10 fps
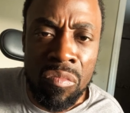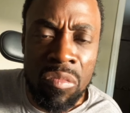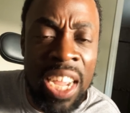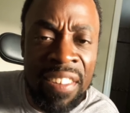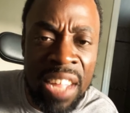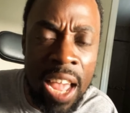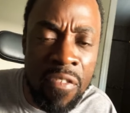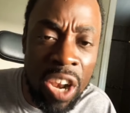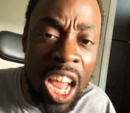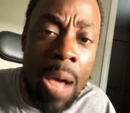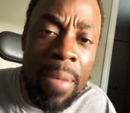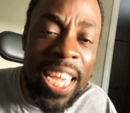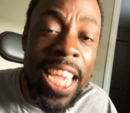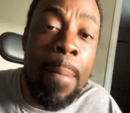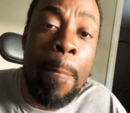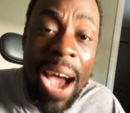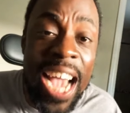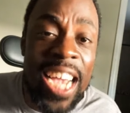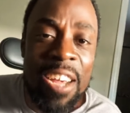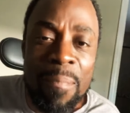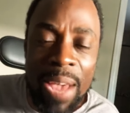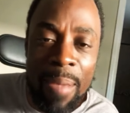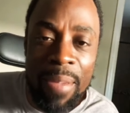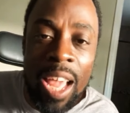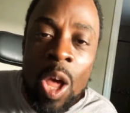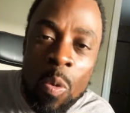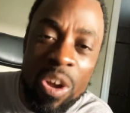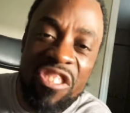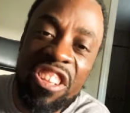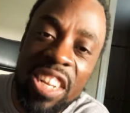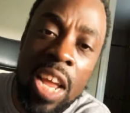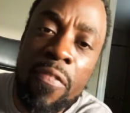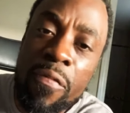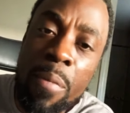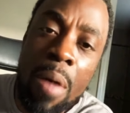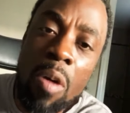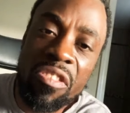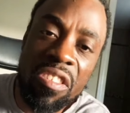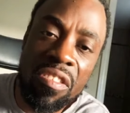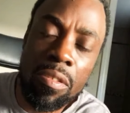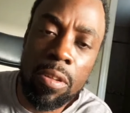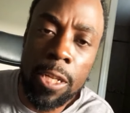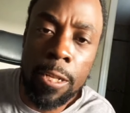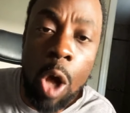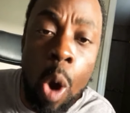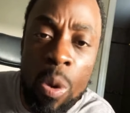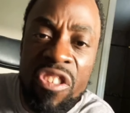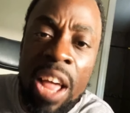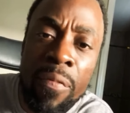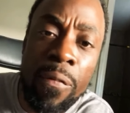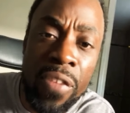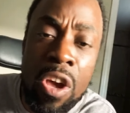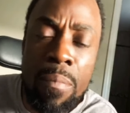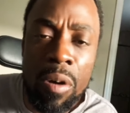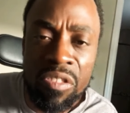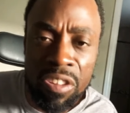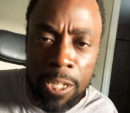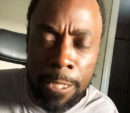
He said, If you love me, keep my commandment, which is different from Moses, or which had fulfilled Moses.